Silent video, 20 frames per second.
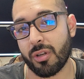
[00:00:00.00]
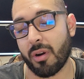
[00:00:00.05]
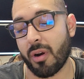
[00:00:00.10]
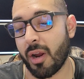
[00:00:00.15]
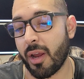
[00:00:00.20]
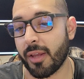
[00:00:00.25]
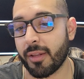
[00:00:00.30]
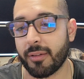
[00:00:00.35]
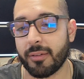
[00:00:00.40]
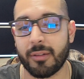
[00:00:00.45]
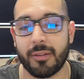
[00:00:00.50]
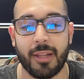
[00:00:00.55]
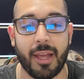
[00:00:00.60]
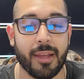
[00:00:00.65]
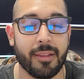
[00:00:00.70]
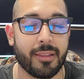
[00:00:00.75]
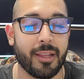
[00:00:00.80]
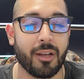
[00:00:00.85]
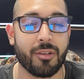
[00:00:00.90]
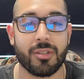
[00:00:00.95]
All right,
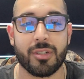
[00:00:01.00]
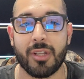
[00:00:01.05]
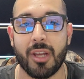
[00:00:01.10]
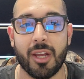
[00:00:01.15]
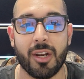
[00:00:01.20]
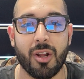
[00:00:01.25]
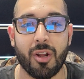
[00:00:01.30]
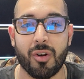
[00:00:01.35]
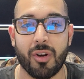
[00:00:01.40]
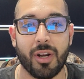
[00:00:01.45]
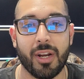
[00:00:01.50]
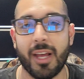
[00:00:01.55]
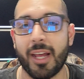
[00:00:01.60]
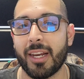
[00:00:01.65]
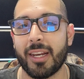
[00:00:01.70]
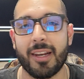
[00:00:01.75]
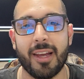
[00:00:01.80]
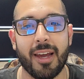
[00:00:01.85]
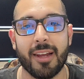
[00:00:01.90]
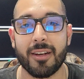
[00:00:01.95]

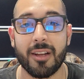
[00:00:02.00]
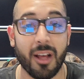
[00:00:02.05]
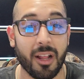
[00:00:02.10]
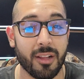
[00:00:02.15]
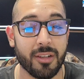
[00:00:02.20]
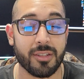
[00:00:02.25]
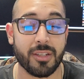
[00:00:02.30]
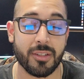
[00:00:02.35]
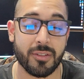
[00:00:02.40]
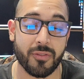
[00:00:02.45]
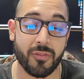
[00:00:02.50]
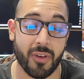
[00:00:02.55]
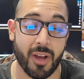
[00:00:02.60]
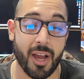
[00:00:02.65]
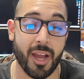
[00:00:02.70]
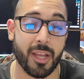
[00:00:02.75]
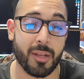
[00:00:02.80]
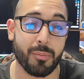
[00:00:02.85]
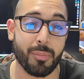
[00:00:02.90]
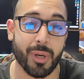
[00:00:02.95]
$9,999 is
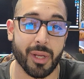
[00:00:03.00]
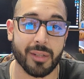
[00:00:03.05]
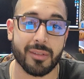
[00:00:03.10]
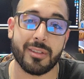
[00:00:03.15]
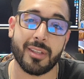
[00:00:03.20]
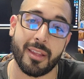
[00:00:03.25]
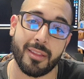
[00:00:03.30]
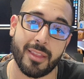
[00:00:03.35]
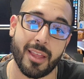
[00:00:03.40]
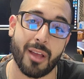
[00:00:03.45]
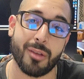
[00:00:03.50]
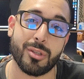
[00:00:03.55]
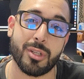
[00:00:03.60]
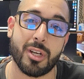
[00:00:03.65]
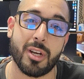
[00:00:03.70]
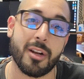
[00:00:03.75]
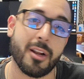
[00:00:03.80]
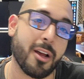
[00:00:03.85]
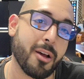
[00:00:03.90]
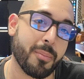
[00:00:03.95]
fine, but $10,000
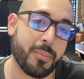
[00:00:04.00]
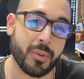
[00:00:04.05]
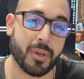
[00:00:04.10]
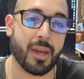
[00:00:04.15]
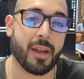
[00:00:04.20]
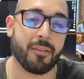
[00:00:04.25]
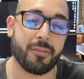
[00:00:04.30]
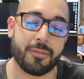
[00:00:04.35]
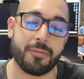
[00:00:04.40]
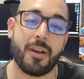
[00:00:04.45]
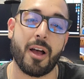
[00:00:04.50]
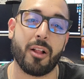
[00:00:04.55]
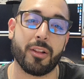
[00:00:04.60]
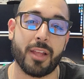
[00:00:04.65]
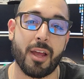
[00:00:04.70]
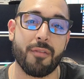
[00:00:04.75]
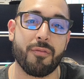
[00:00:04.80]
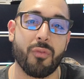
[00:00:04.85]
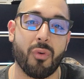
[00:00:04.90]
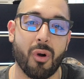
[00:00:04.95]
and up, you gotta file
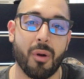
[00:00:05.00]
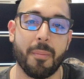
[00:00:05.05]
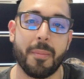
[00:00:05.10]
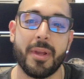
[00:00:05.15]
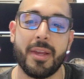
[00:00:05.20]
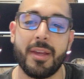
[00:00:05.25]
that form.